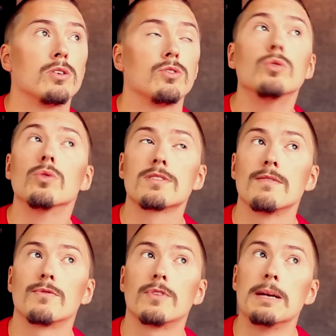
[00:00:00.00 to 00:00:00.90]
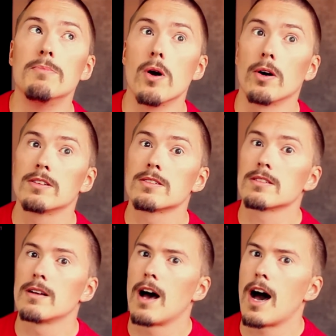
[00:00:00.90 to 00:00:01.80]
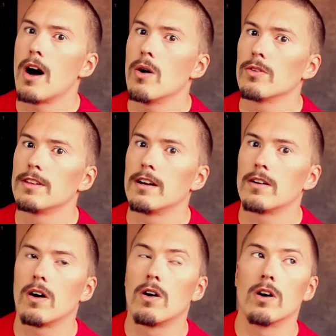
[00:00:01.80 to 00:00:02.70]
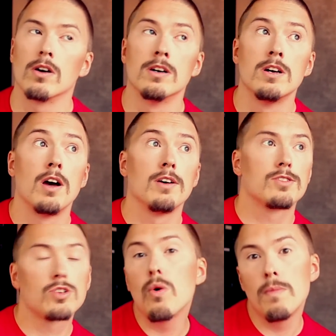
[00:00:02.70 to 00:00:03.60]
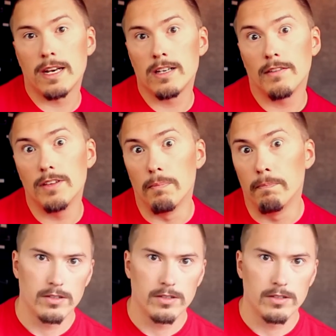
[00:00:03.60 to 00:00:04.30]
tools and frameworks, how there are so many of them.